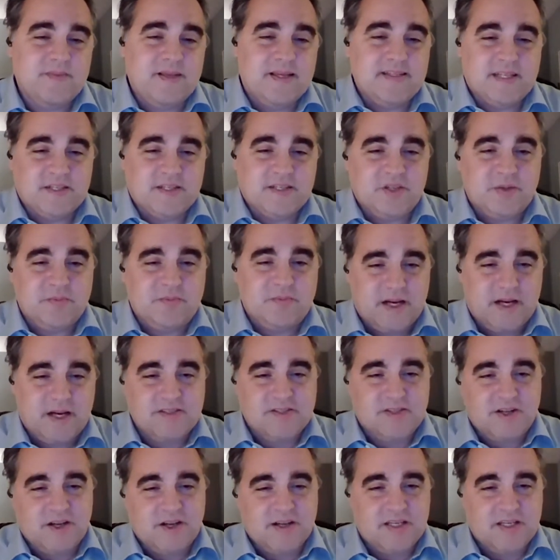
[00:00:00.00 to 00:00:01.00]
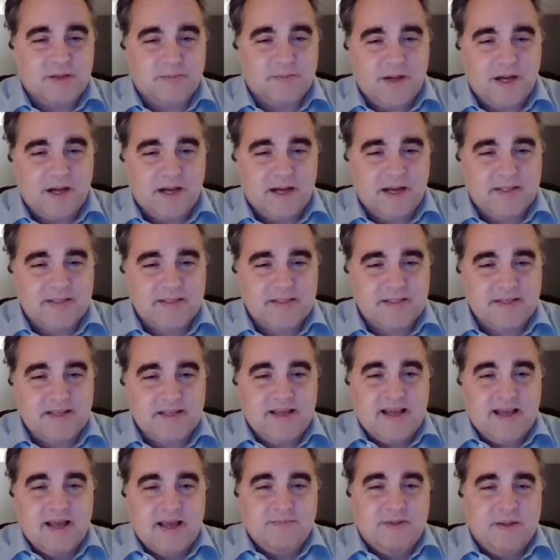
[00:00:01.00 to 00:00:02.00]
It's actually bots talking to bots.
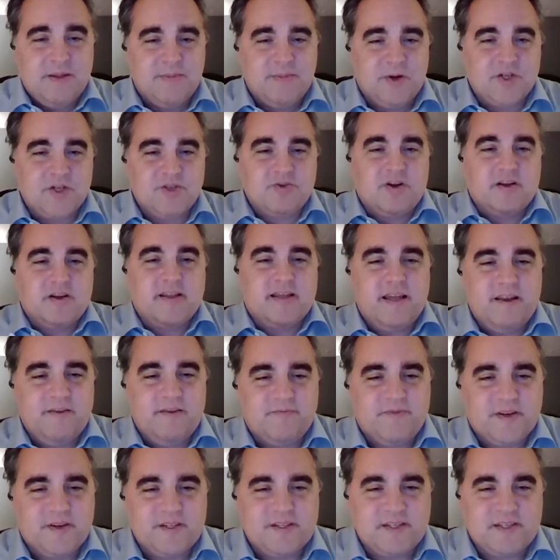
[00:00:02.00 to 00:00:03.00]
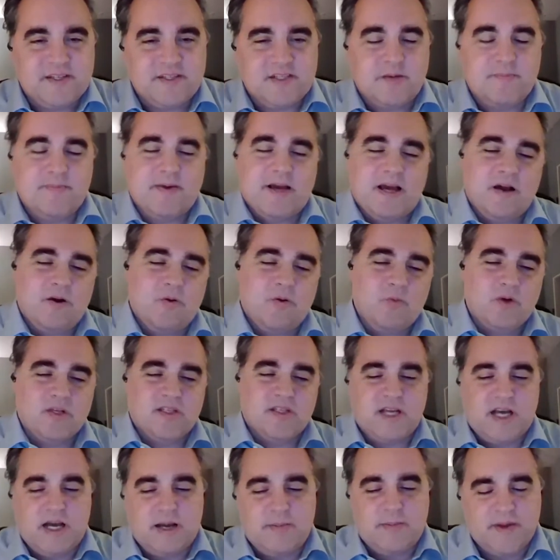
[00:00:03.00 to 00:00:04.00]
And people are drawing inferences about
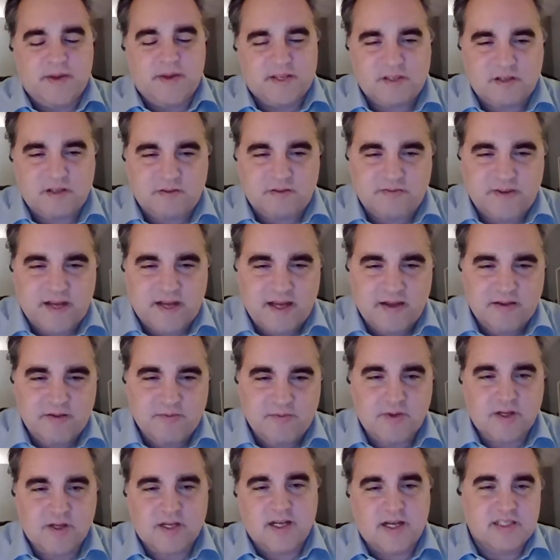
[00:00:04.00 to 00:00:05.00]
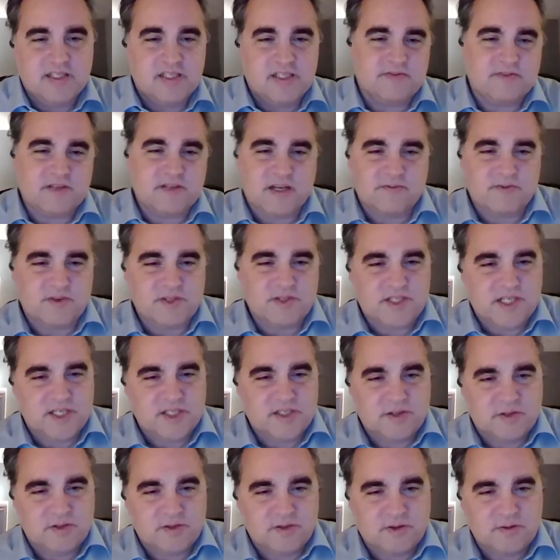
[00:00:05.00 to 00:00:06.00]
what topics are valid, what kinds of
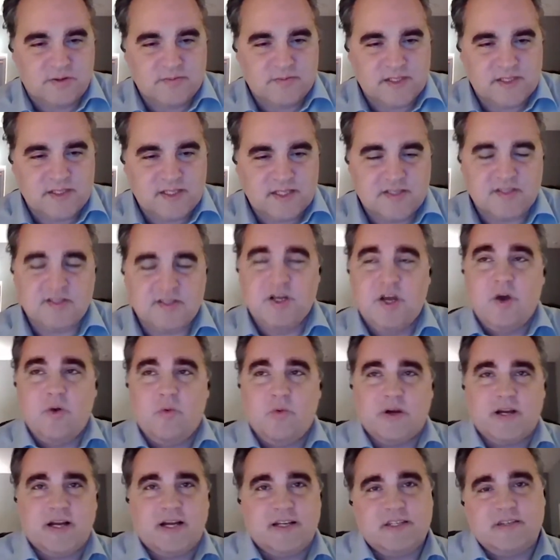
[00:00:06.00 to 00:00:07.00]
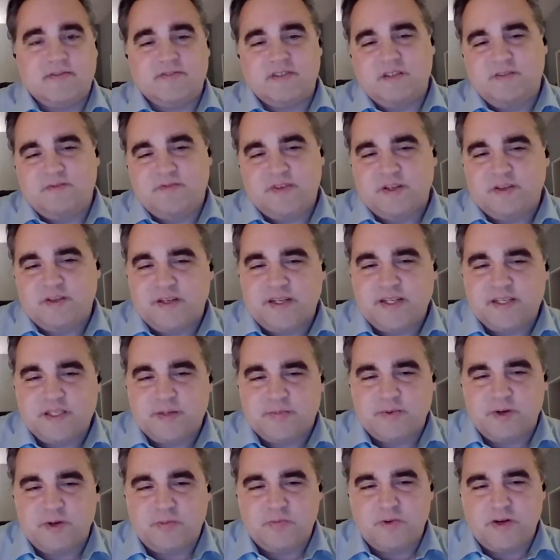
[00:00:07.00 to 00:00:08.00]
conversational norms exist, what kinds of civility is
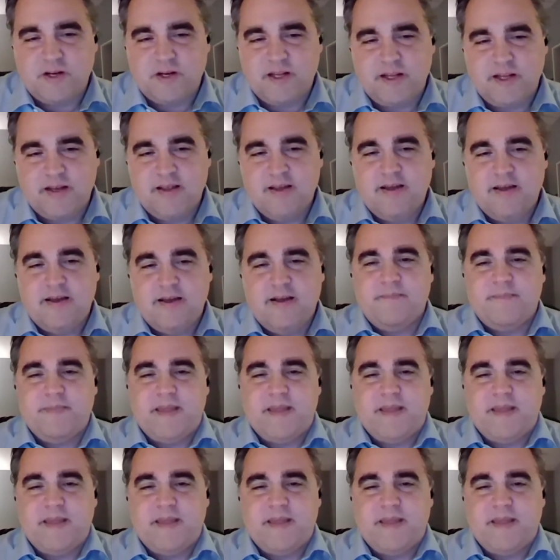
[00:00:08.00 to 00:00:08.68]
appropriate.